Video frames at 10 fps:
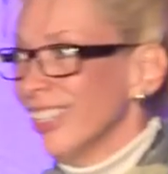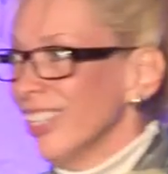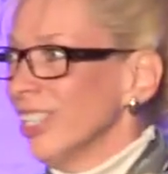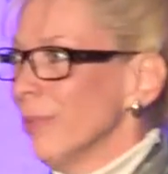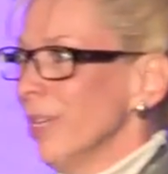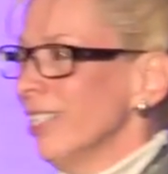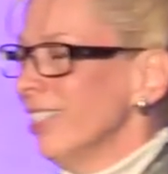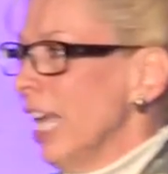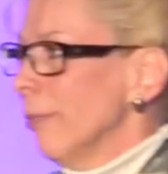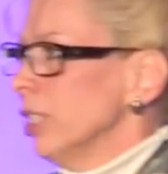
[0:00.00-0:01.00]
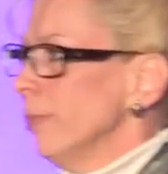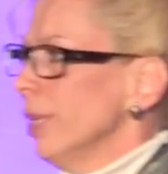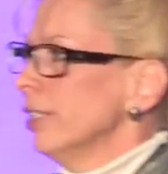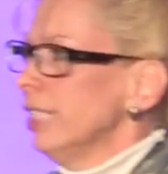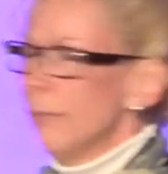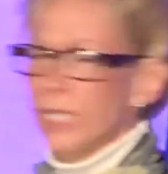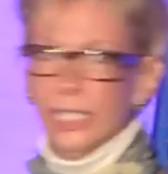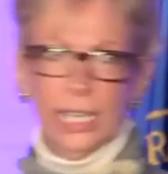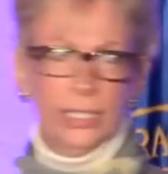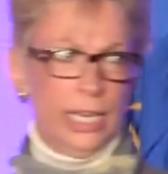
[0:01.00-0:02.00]
It's a big step. It's a big step to
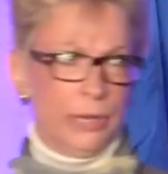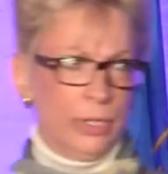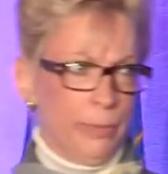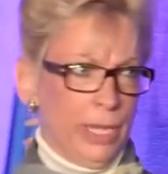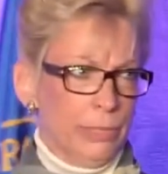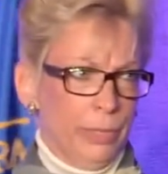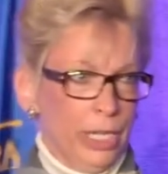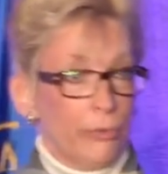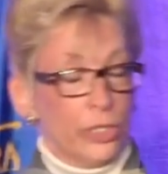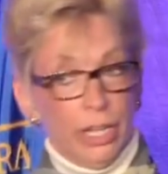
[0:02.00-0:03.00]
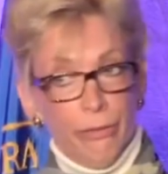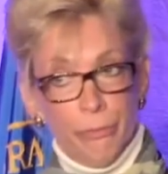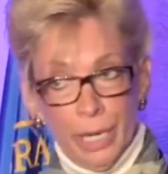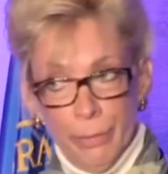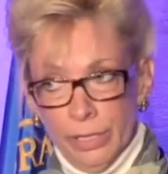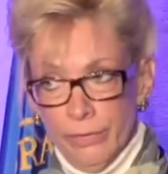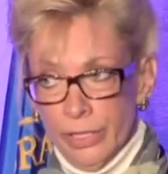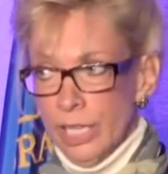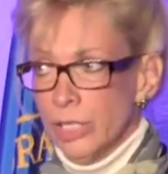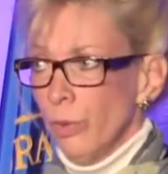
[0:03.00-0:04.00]
take responsibility for self, but I believe
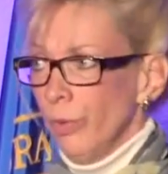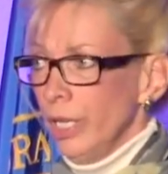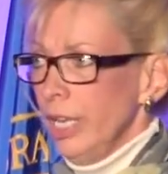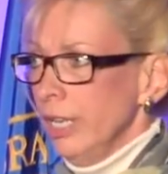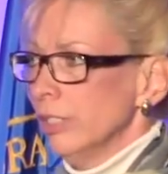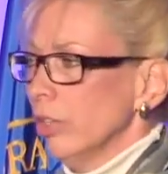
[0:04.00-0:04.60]
that that's what we need.